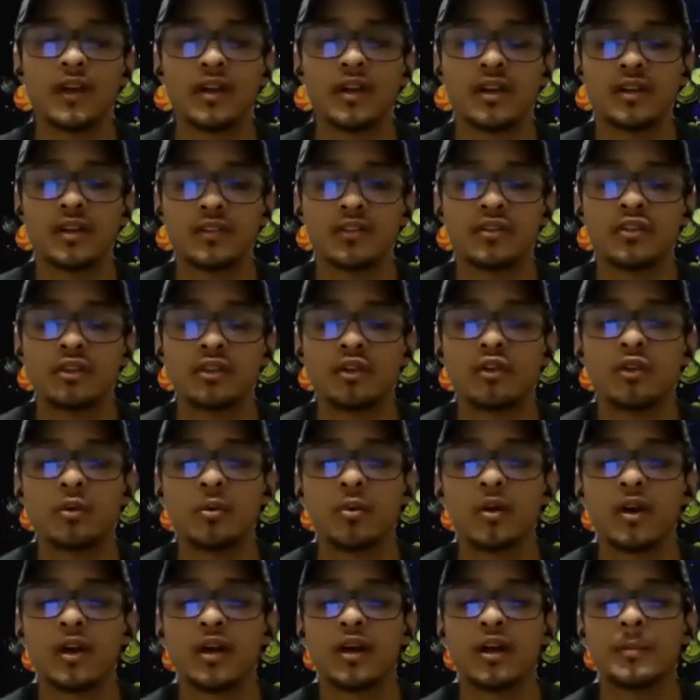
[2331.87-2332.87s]
Because you're
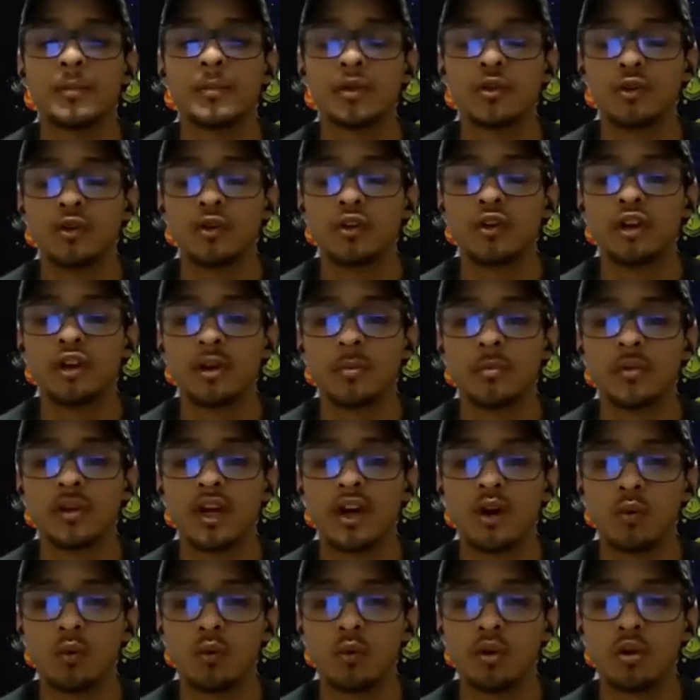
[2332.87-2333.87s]
right. You're going to be
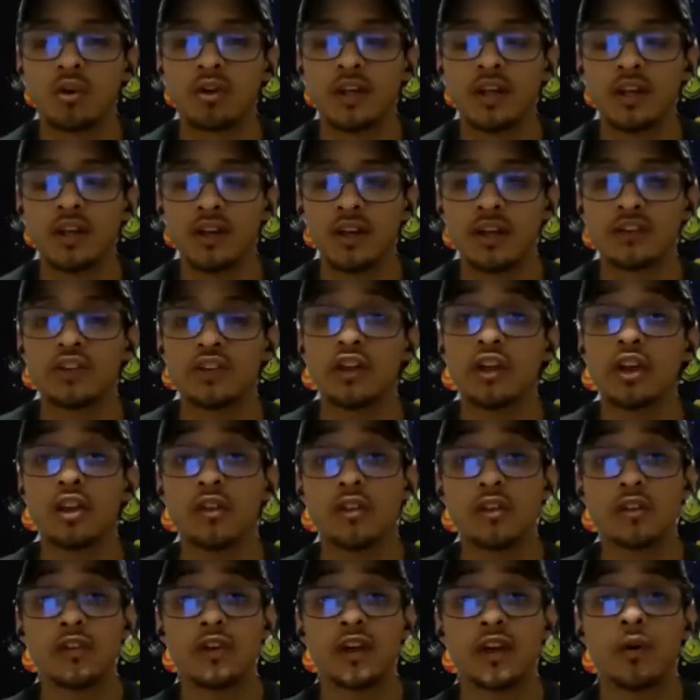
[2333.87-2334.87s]
at work. And that's
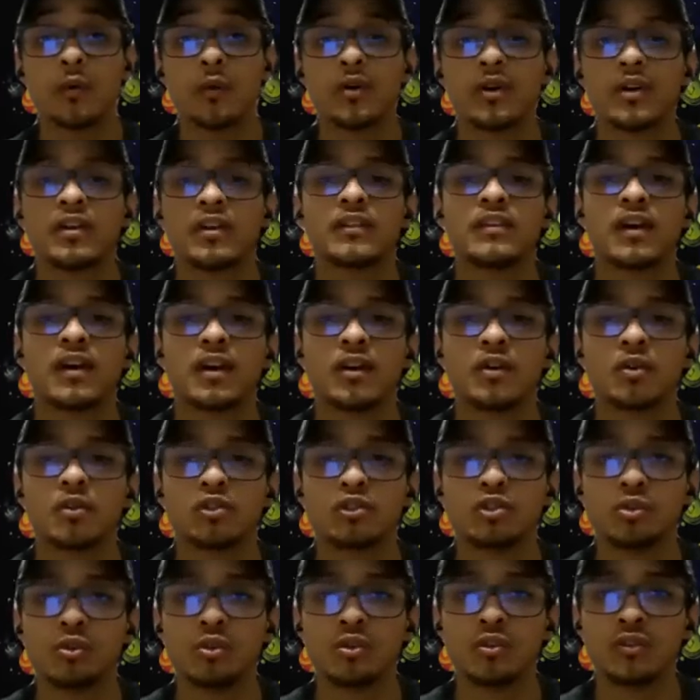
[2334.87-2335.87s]
another thing I wanted to tackle
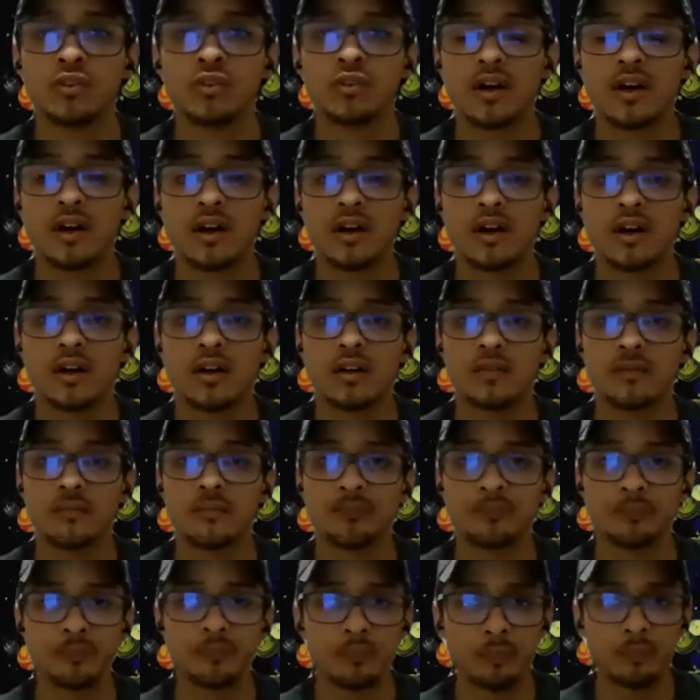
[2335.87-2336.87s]
too is
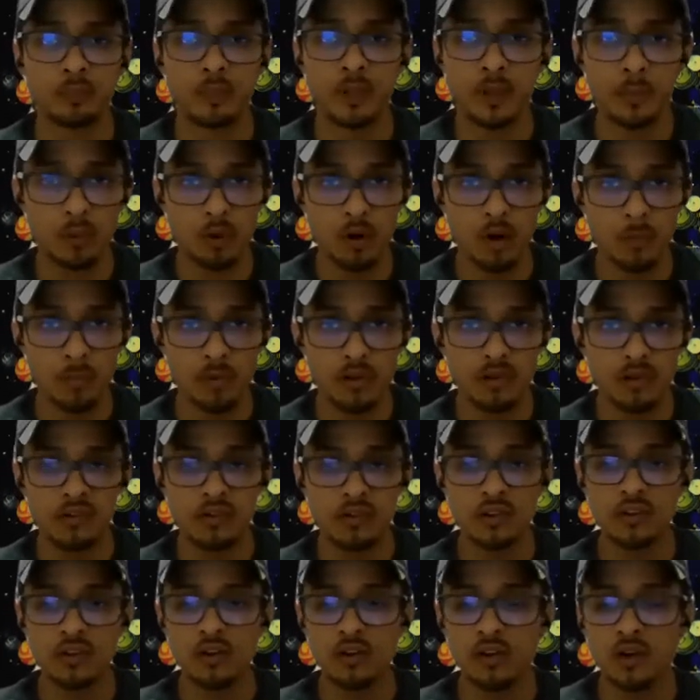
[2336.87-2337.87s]
people are
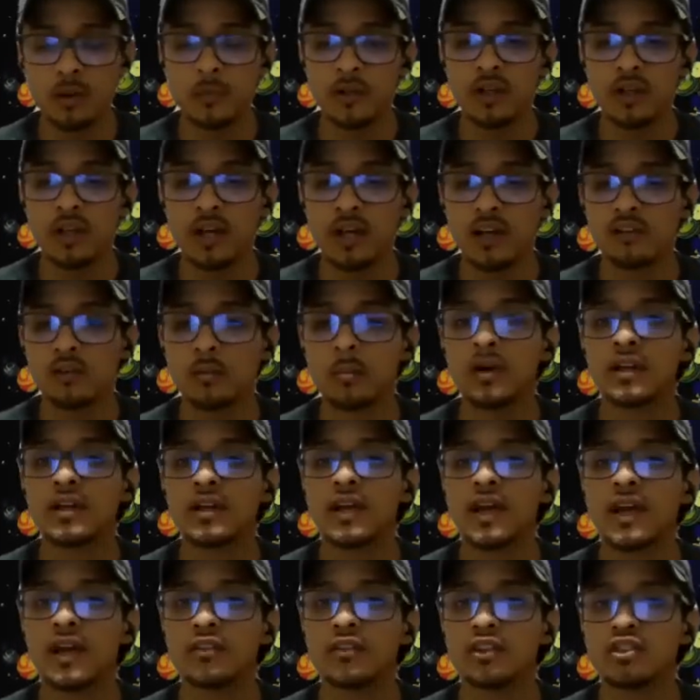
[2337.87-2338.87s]
busy. Not everybody
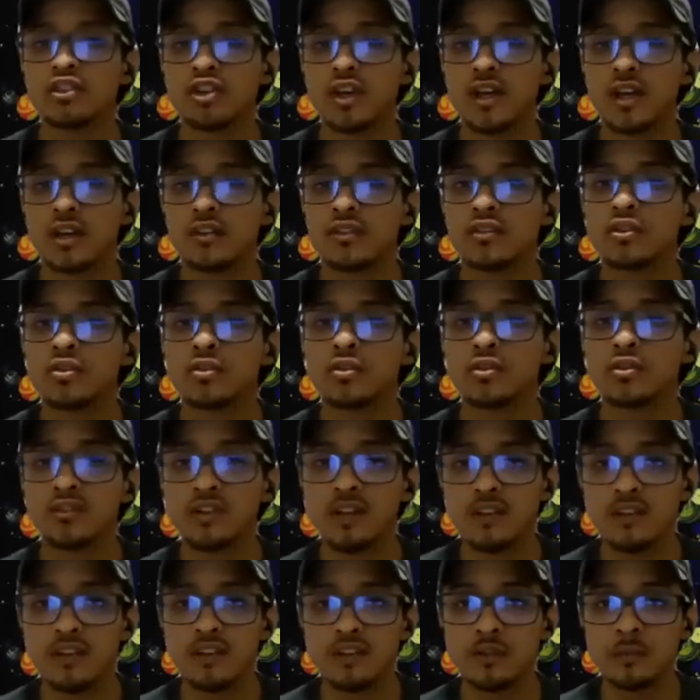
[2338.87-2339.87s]
has a chance to
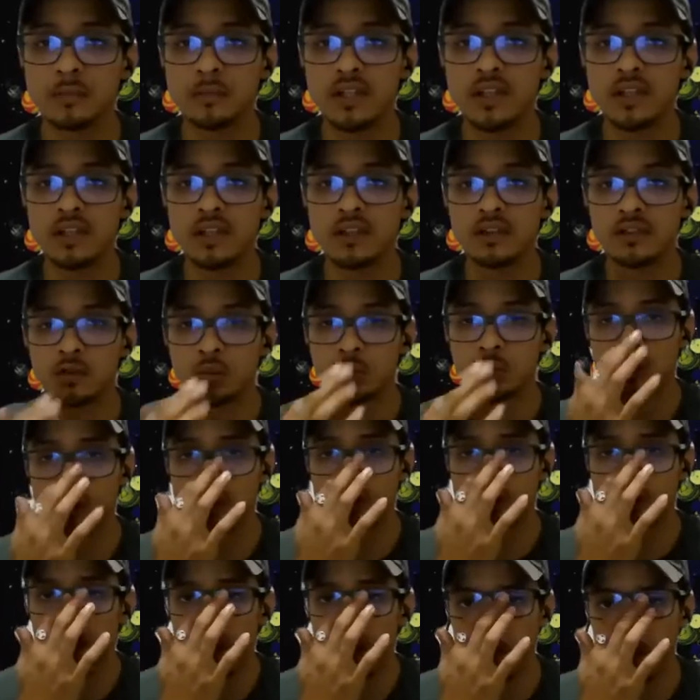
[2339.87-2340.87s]
see these meetings when
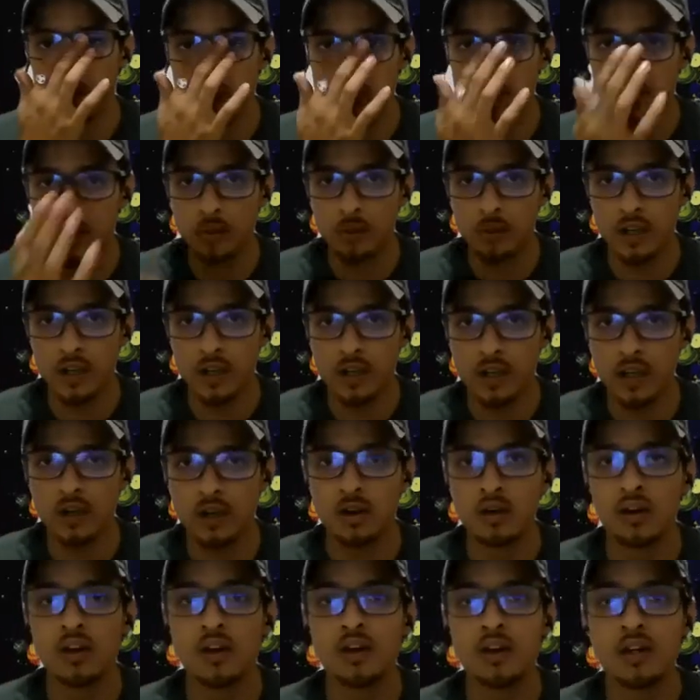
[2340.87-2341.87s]
they're happening, like right
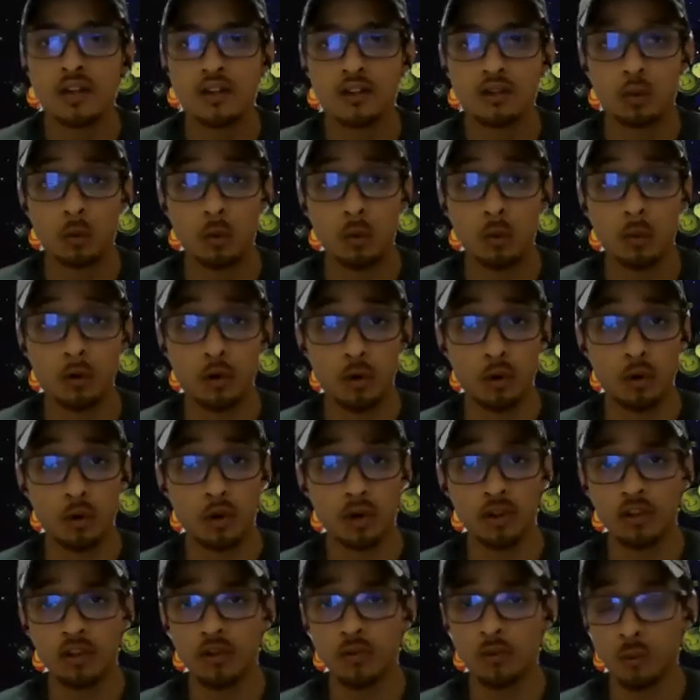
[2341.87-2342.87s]
now. So we're
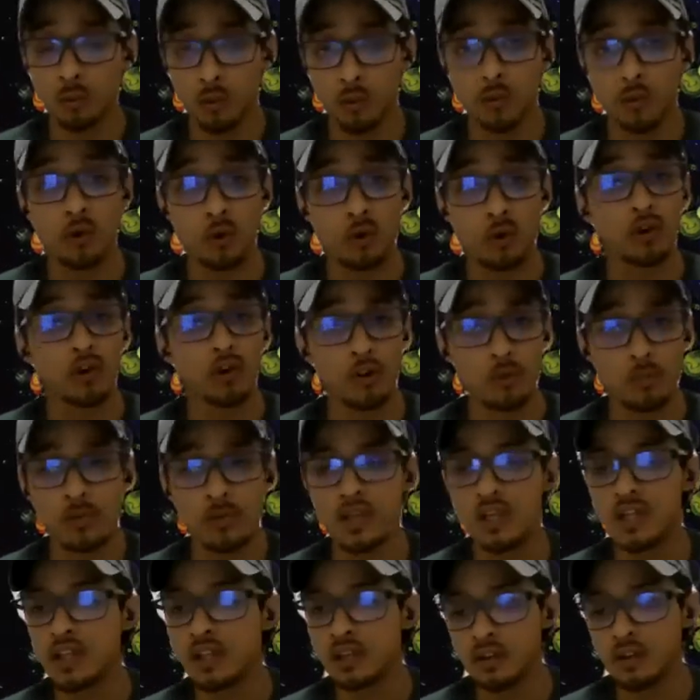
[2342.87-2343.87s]
recording the meeting.